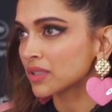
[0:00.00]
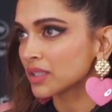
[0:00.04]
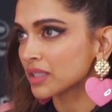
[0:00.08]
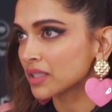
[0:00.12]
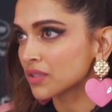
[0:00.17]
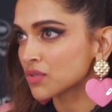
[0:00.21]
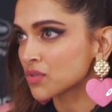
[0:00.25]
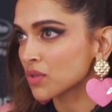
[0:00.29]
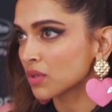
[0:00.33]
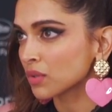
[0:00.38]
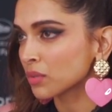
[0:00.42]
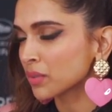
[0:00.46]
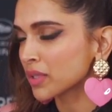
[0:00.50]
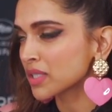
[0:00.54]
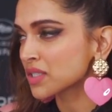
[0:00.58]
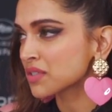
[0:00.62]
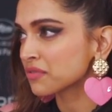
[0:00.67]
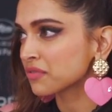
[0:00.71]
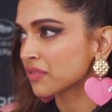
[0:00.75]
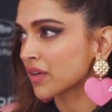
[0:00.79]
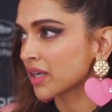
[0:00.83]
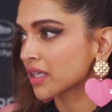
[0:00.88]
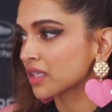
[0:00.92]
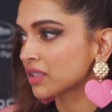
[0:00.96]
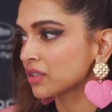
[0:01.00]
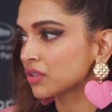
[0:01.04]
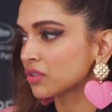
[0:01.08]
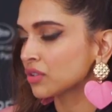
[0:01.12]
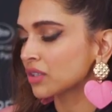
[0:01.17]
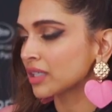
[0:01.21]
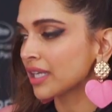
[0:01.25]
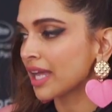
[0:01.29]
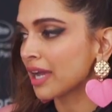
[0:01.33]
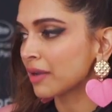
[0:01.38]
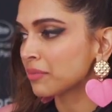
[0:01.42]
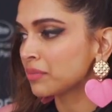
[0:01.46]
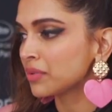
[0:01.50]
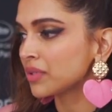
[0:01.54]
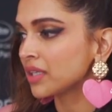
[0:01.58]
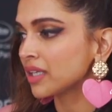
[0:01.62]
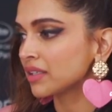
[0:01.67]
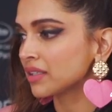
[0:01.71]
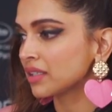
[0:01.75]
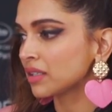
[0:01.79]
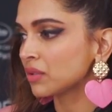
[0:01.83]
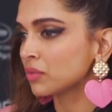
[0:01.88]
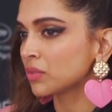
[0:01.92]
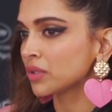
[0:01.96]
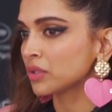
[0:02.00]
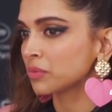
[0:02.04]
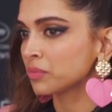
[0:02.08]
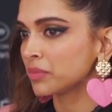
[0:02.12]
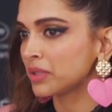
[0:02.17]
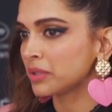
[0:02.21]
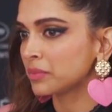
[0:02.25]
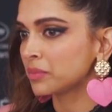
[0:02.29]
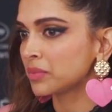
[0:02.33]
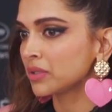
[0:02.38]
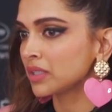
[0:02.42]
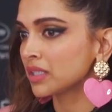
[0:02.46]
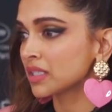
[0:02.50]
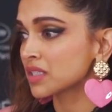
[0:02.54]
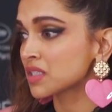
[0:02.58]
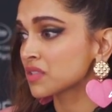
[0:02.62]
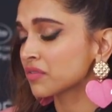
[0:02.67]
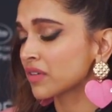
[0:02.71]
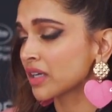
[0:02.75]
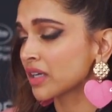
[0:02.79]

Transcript: It's always fun collaborating with people. It's